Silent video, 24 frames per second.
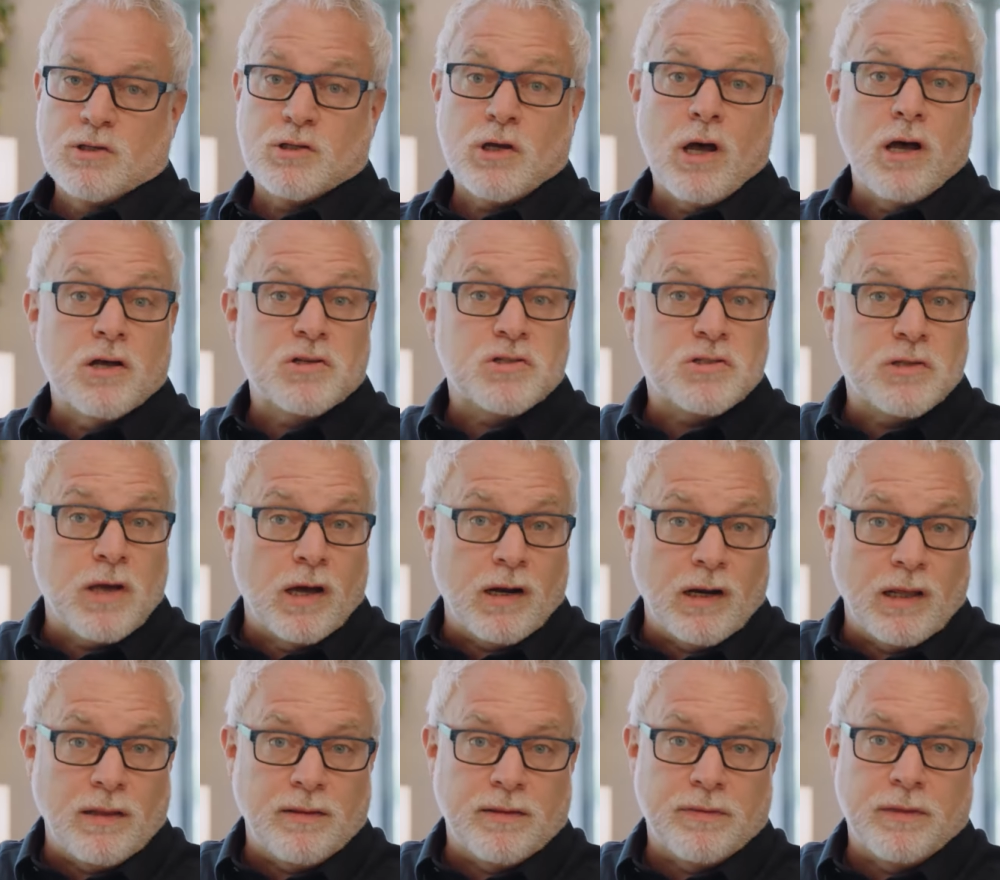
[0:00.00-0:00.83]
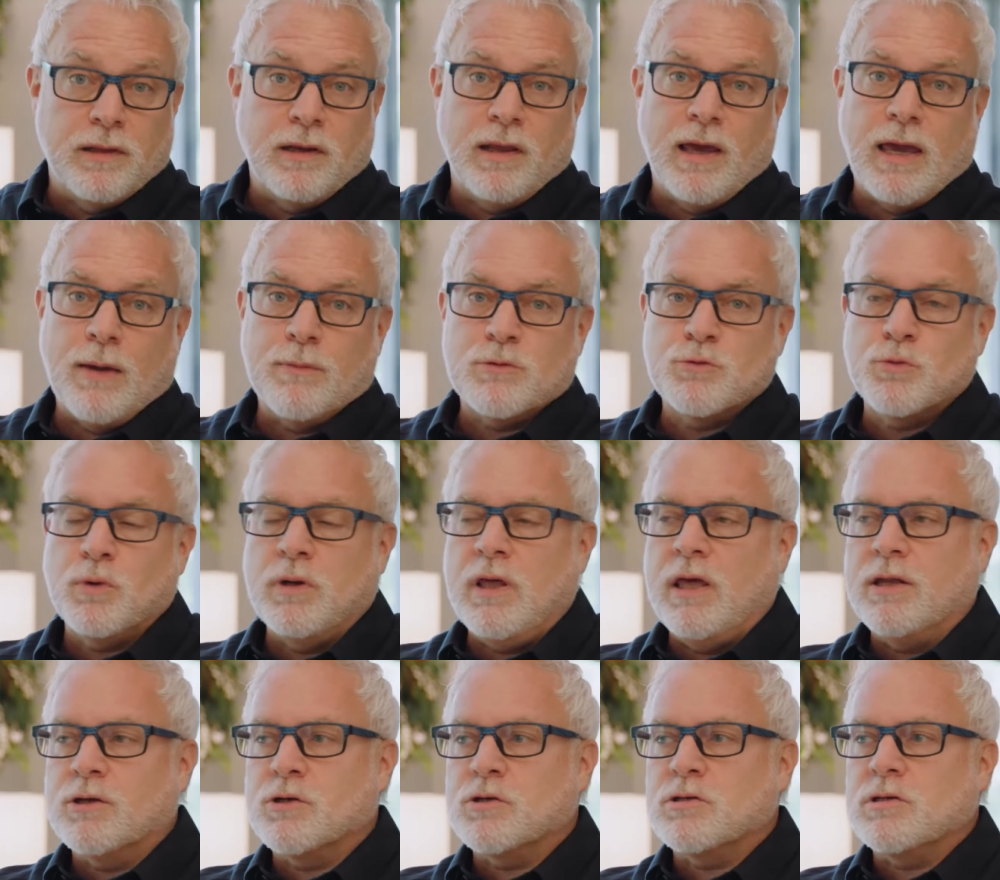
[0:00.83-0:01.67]
Saw a study the other day. It was
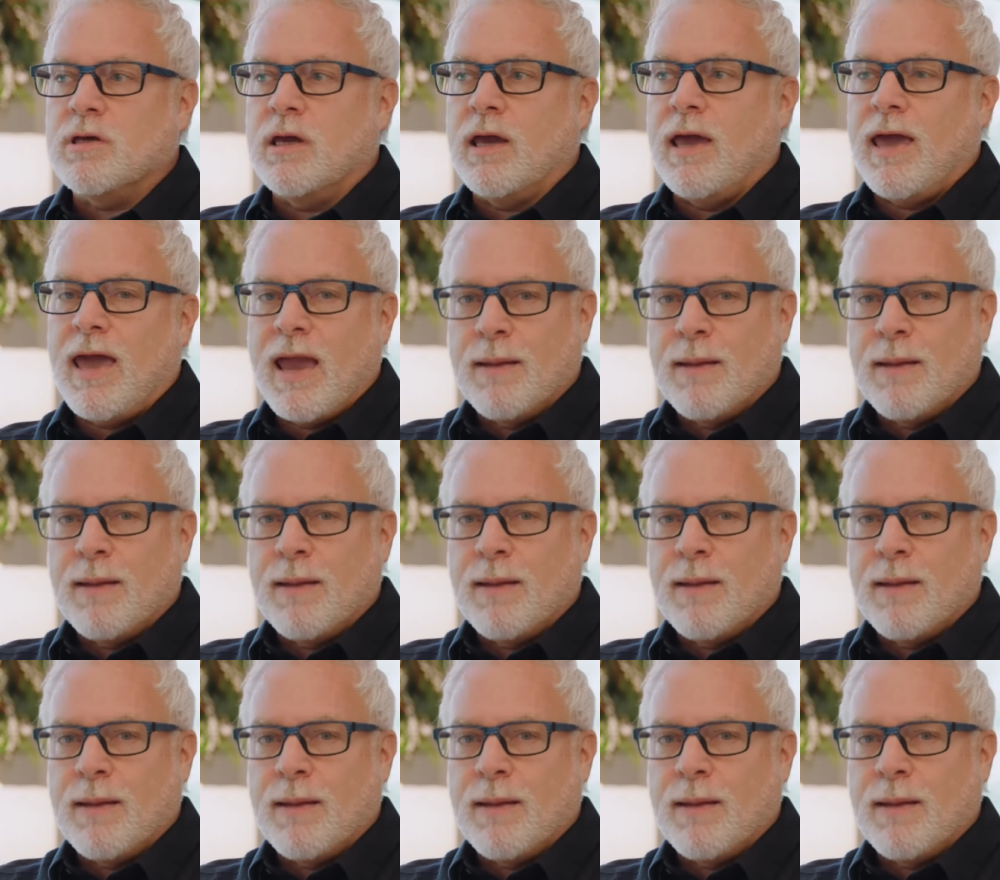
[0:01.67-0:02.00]
really interesting.